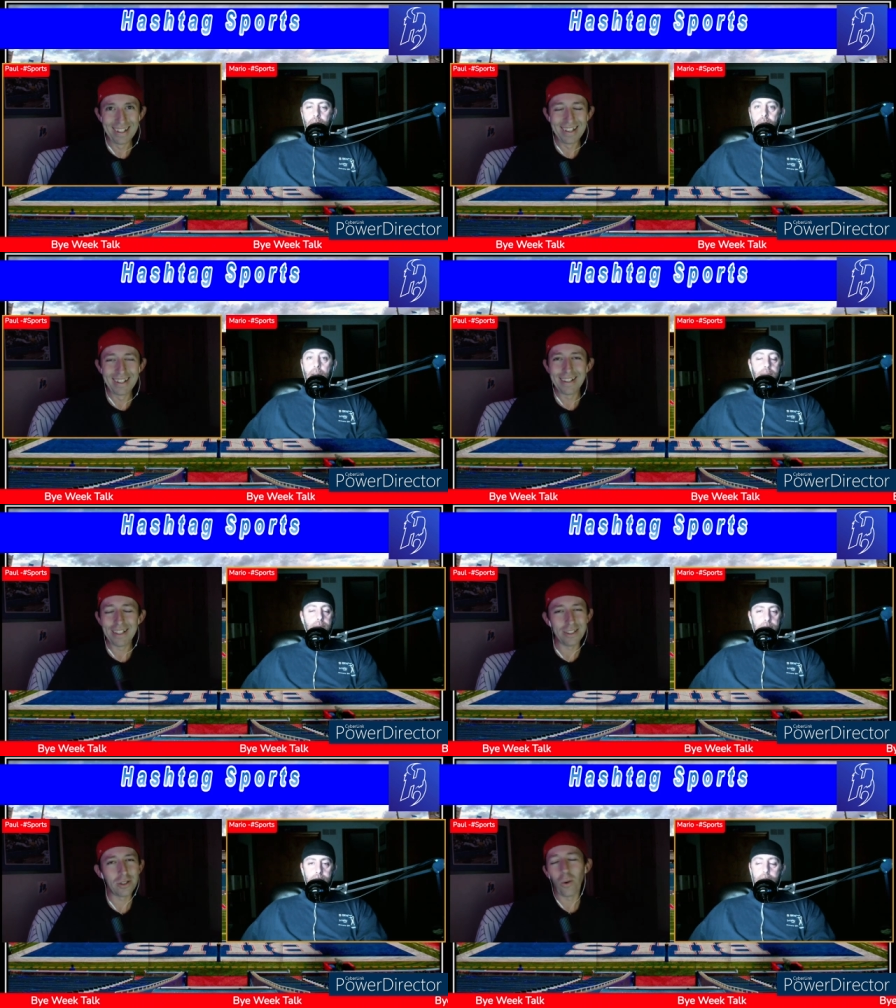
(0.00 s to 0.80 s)

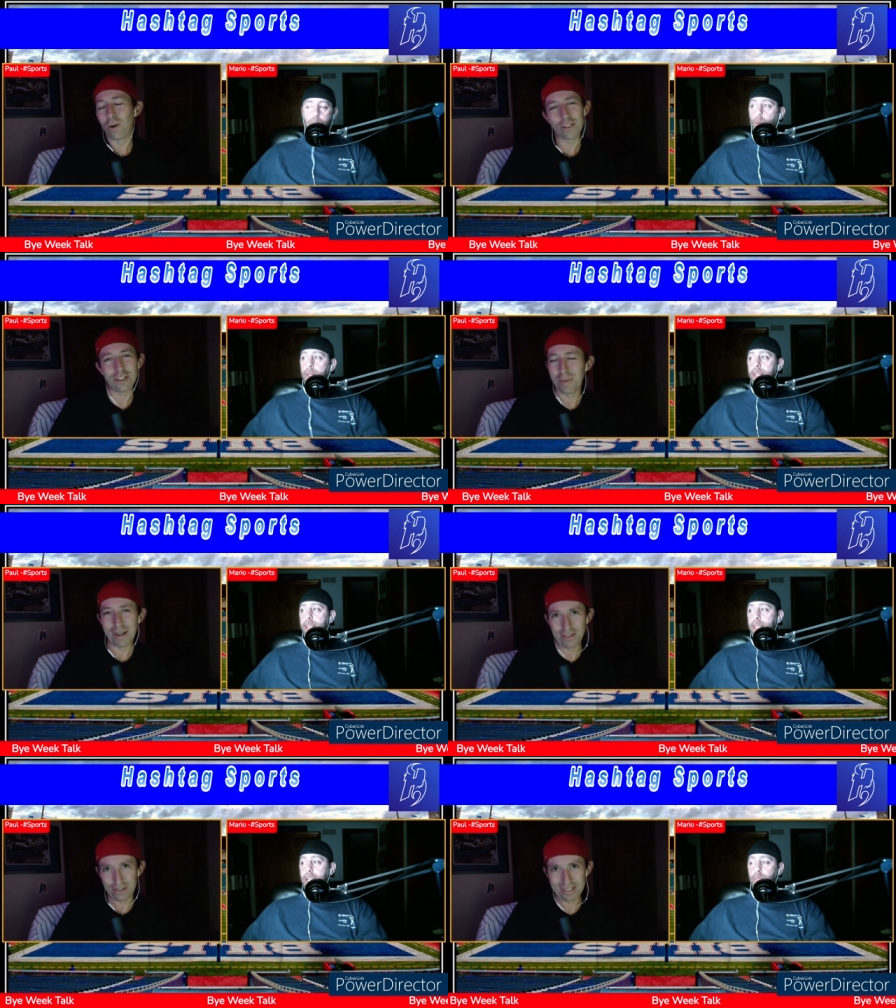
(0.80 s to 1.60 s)
Yes, that's what
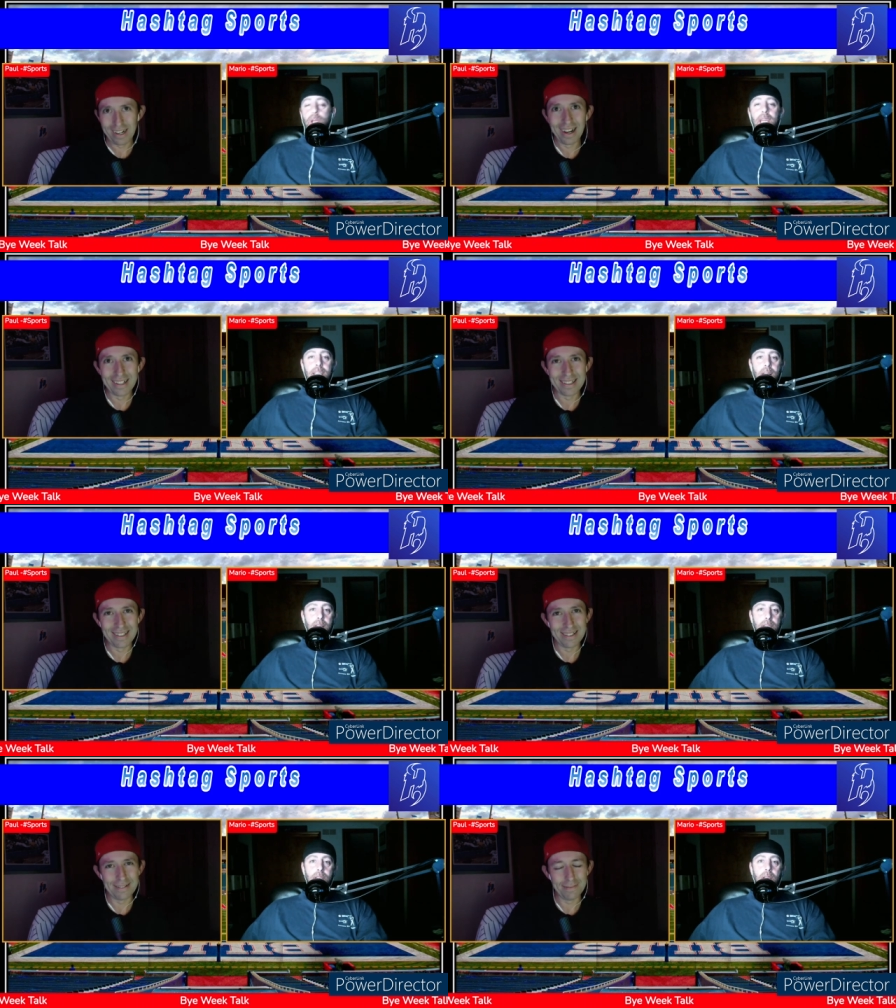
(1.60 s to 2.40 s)
that's what he
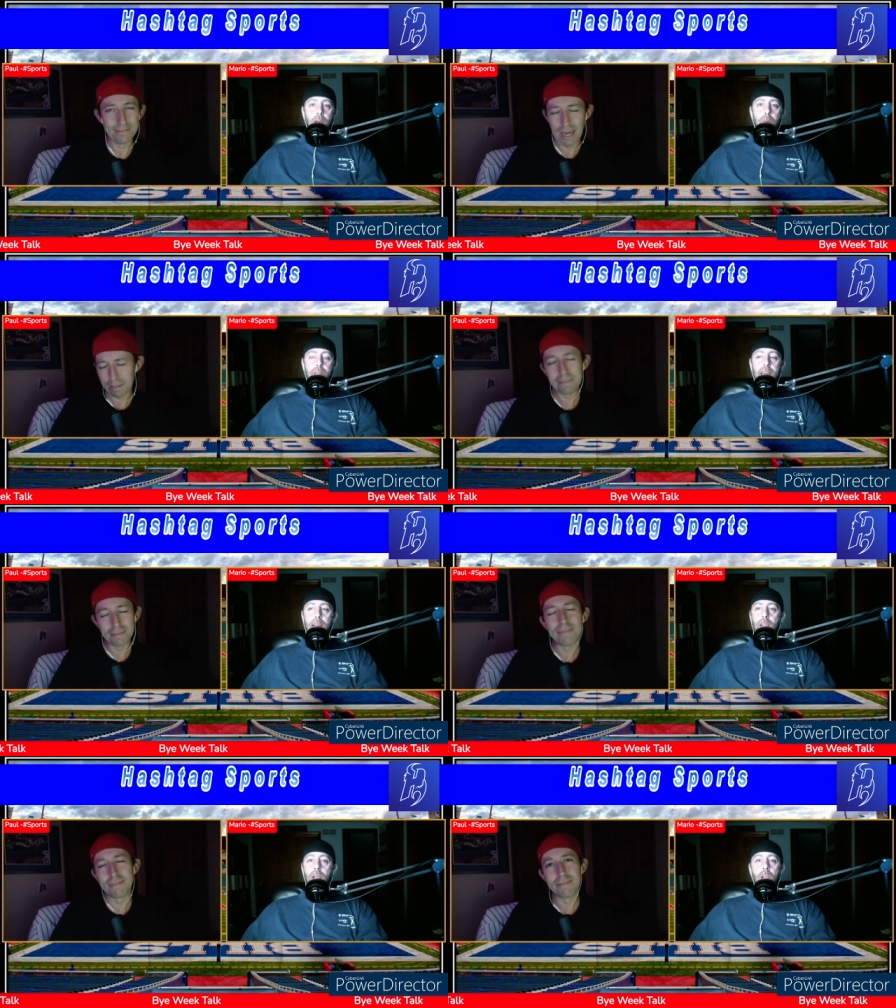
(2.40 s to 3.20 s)
does. Yeah. But
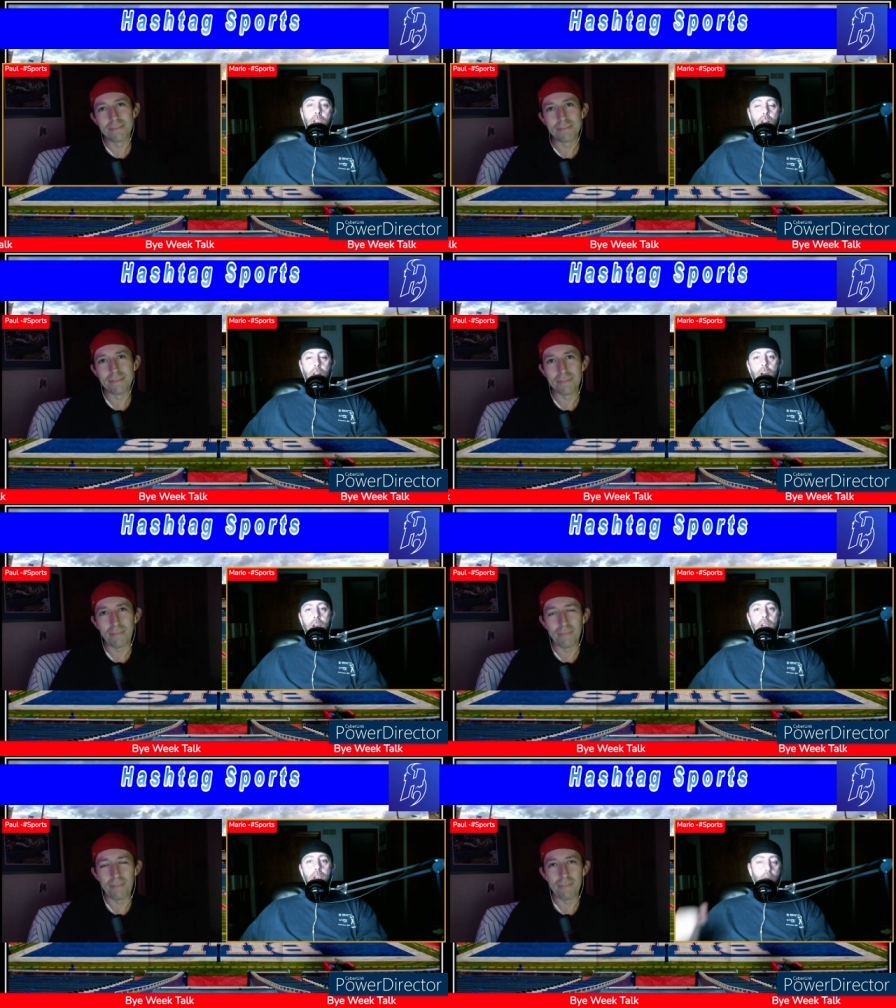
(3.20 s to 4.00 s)
then you
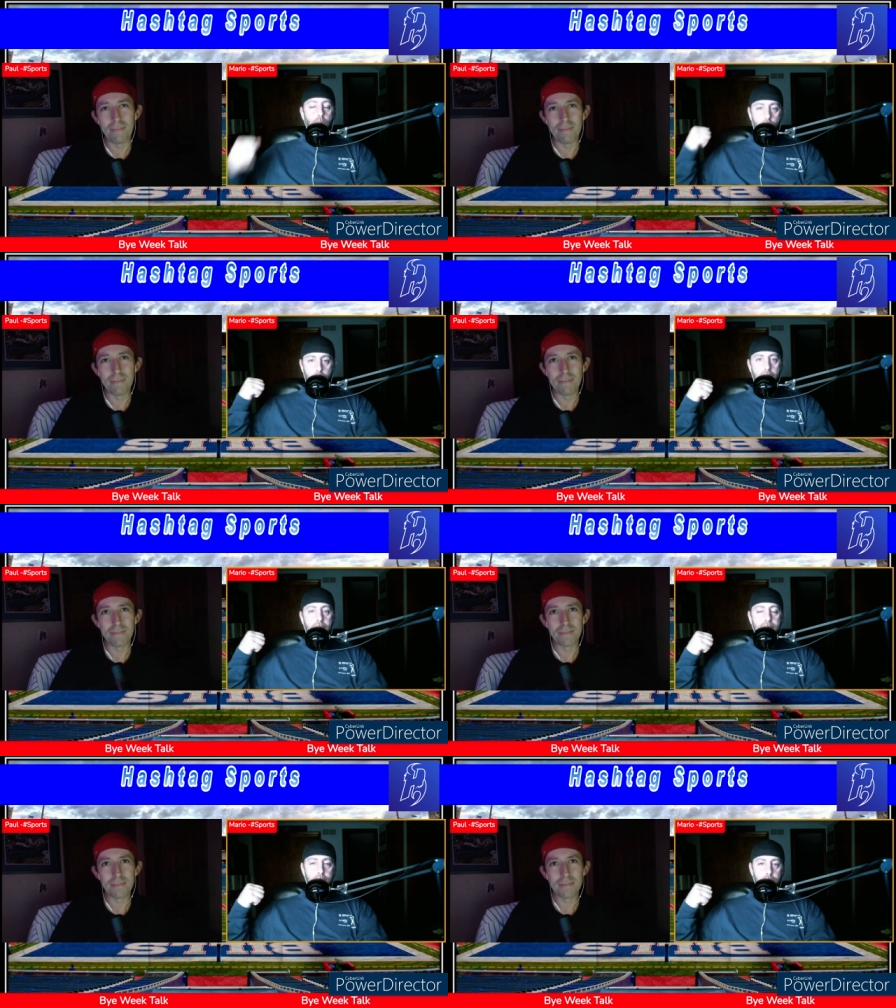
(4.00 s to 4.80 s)
look, your
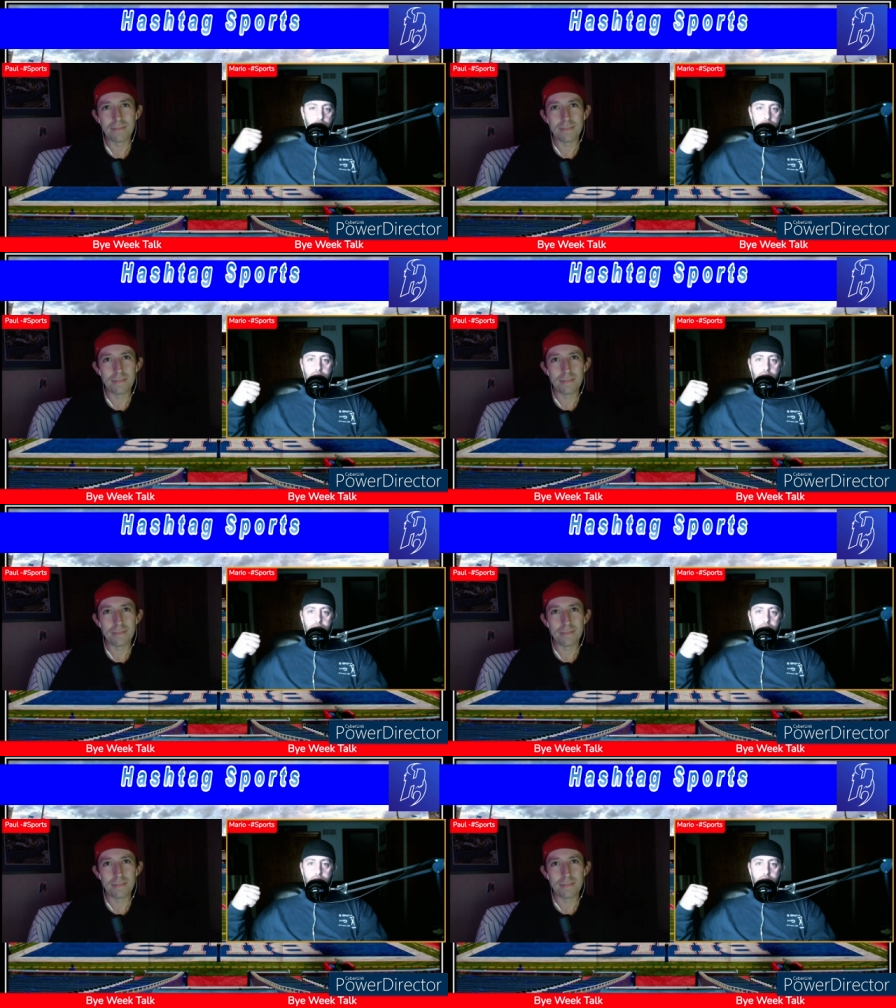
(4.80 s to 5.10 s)
quarterback's injured.